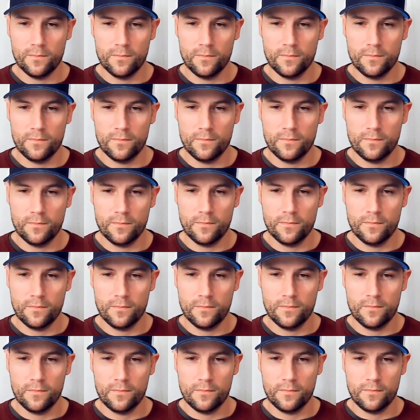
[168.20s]

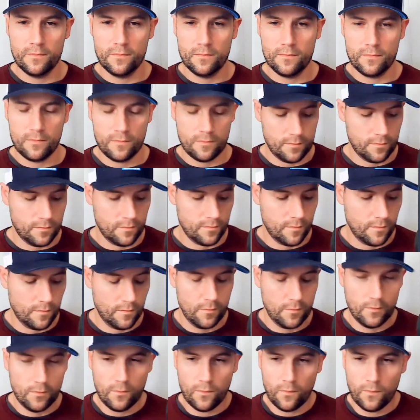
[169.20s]

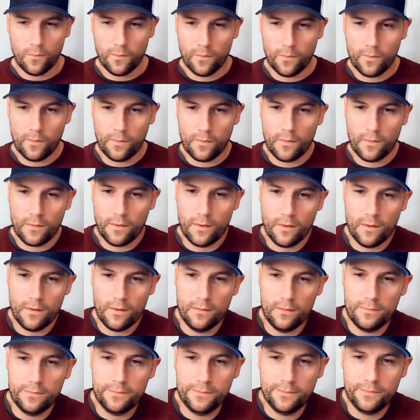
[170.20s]

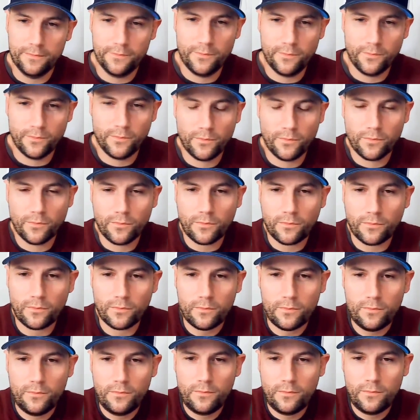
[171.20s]

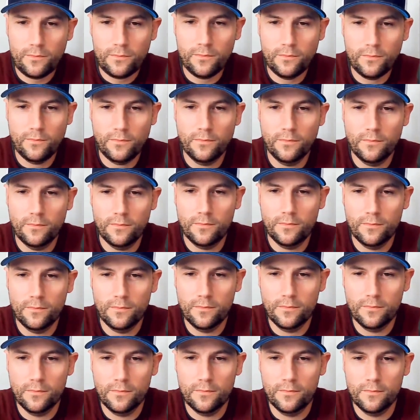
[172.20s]

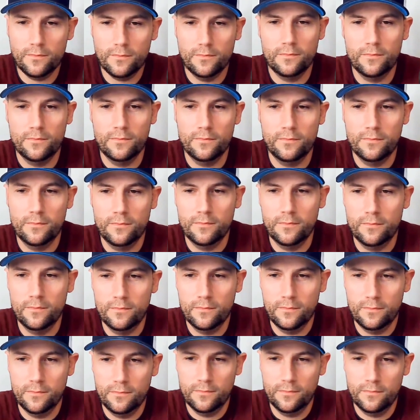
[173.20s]

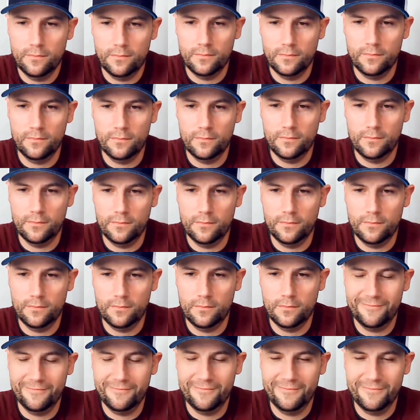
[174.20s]

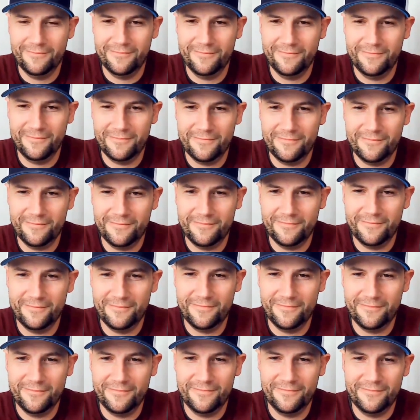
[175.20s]
This person isn't speaking.